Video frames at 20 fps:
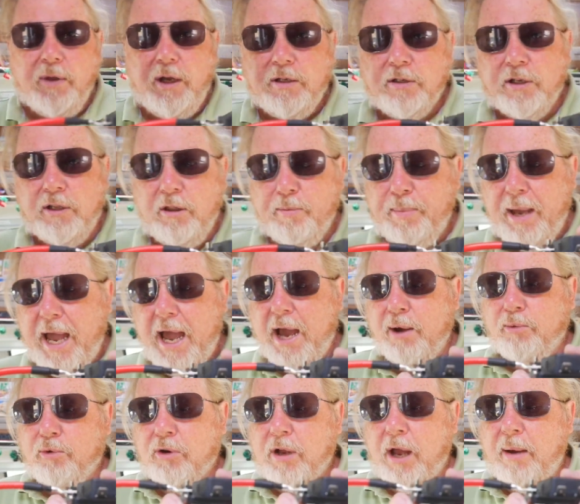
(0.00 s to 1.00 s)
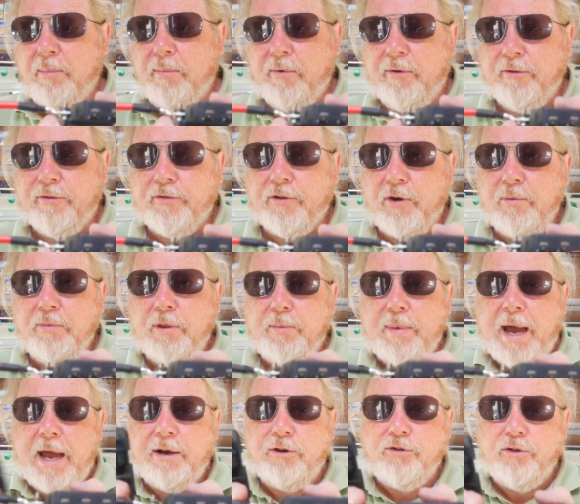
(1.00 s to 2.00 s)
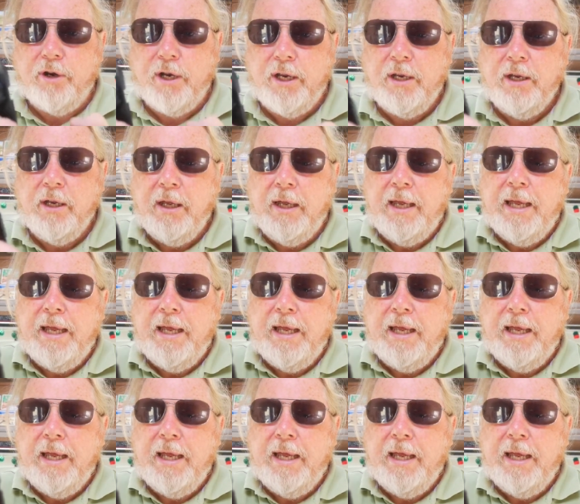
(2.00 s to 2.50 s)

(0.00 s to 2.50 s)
So the power will come from the battery